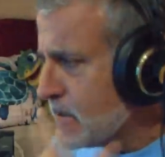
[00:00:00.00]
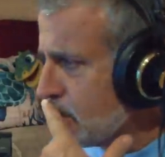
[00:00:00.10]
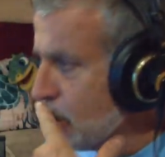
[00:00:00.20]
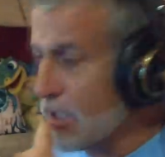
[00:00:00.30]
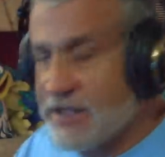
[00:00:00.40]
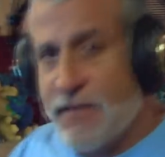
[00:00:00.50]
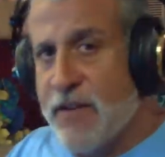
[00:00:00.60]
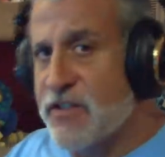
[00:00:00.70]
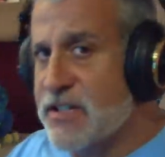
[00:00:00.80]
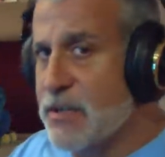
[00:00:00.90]
So because I've
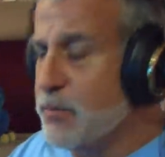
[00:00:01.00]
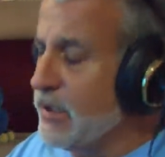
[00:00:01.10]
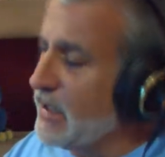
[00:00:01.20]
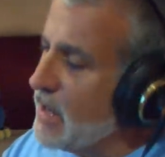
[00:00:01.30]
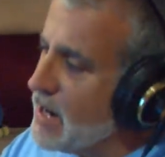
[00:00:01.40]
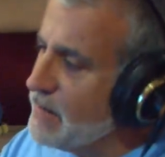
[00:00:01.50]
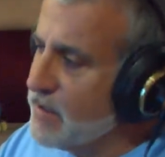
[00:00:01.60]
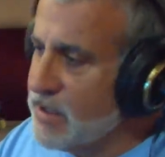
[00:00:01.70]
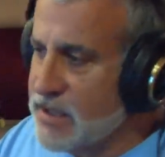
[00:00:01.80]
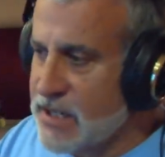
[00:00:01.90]
never seen them play live
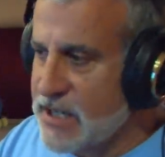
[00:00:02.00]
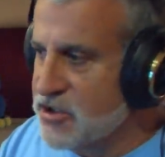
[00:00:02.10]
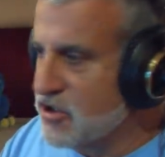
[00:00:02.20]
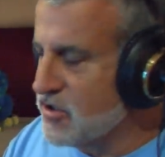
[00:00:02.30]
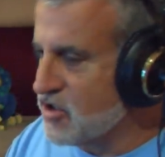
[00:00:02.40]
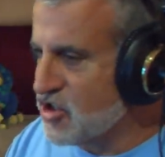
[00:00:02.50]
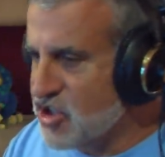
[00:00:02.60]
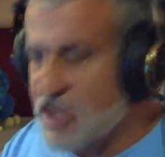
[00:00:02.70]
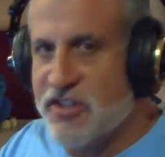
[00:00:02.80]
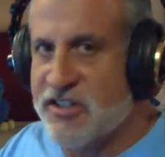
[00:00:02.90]
or anything, it's just
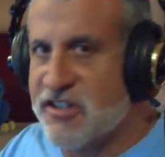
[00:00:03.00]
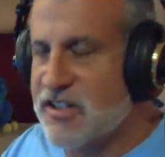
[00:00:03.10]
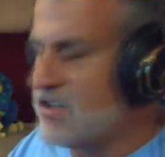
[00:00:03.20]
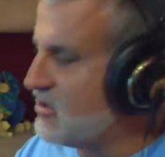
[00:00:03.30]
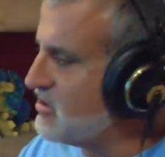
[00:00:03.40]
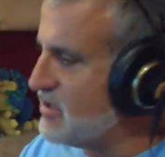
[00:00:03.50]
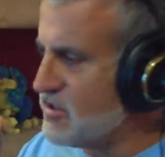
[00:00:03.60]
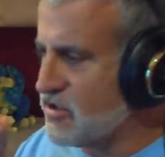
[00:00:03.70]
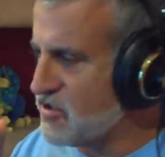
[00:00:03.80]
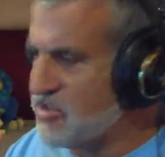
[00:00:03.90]
such a it's just
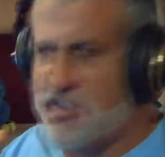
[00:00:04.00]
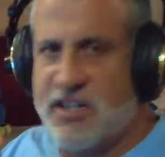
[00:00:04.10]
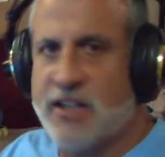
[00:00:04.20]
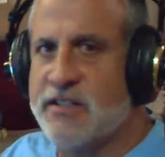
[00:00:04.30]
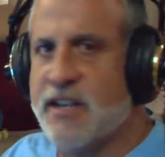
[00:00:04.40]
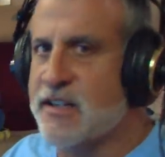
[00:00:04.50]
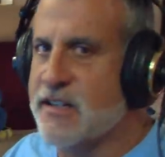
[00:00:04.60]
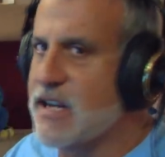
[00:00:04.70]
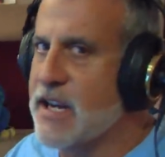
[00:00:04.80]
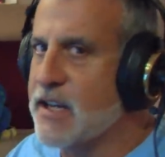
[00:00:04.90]
such a sick
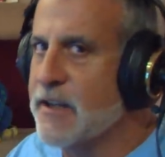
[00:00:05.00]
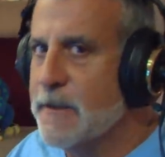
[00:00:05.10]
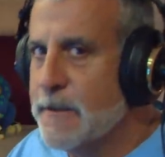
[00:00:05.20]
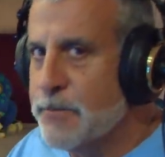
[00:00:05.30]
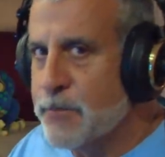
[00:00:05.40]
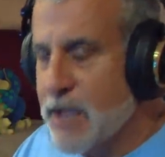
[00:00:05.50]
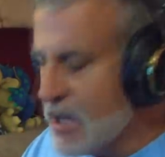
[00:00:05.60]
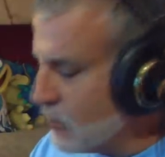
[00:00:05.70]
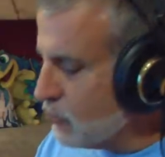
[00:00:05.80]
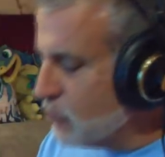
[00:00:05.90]
technique.
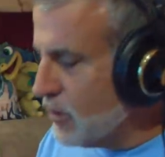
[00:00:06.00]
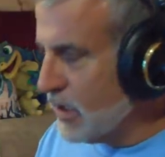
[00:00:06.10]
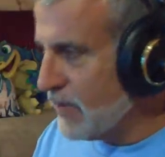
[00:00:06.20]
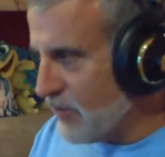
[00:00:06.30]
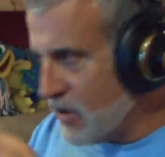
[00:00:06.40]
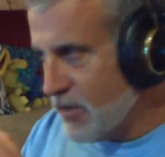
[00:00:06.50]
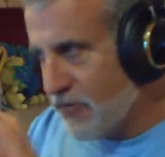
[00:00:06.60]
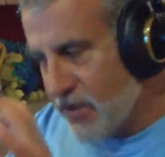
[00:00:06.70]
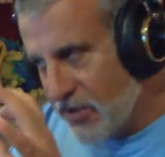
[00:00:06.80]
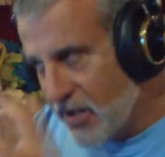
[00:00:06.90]
And it really for the
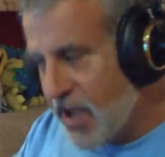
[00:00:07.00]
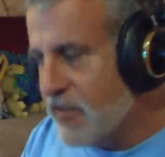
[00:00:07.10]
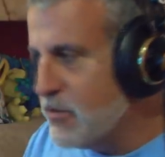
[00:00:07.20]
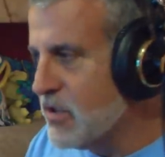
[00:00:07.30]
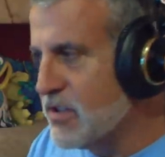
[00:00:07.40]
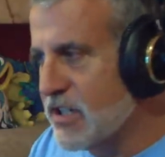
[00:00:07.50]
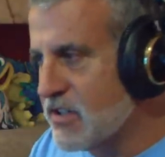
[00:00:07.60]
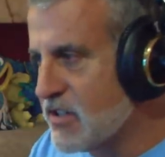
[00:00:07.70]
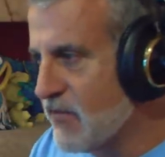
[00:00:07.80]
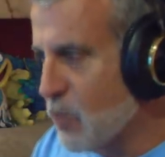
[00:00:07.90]
for this kind of music
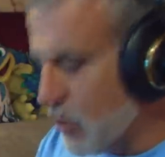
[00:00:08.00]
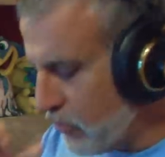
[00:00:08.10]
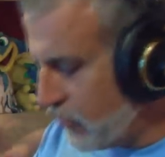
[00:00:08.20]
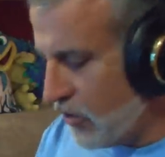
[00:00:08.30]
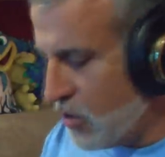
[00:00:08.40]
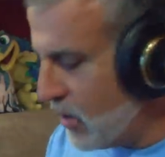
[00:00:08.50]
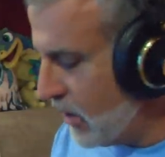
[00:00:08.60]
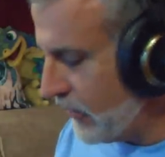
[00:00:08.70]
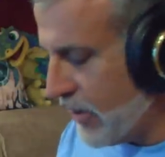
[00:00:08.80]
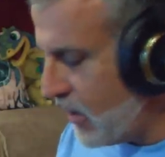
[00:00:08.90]
and stuff it works so
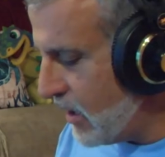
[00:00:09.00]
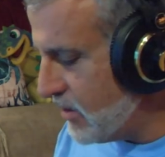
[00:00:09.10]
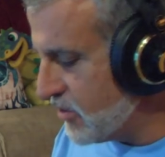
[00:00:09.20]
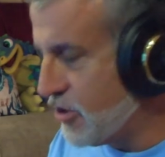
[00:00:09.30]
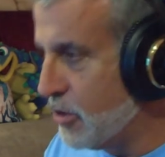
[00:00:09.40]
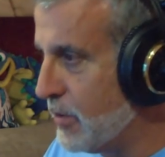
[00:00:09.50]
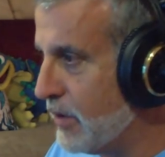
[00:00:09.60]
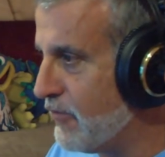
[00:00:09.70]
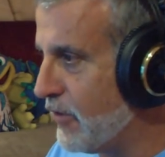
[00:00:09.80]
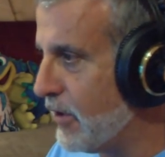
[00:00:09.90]
well. Sorry, I just
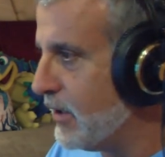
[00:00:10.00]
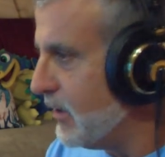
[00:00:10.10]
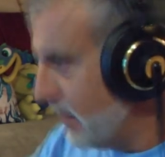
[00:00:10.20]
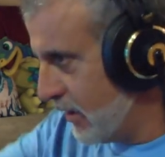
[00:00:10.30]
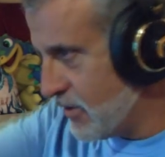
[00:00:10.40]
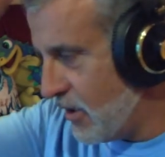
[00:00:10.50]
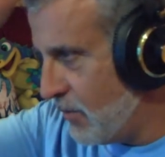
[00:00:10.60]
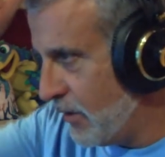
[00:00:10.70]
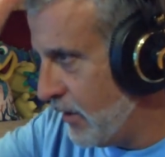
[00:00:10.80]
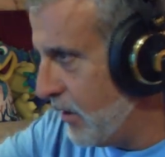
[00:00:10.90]
goobered for the
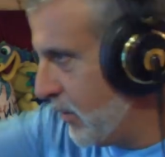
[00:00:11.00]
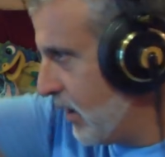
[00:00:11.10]
guitar player.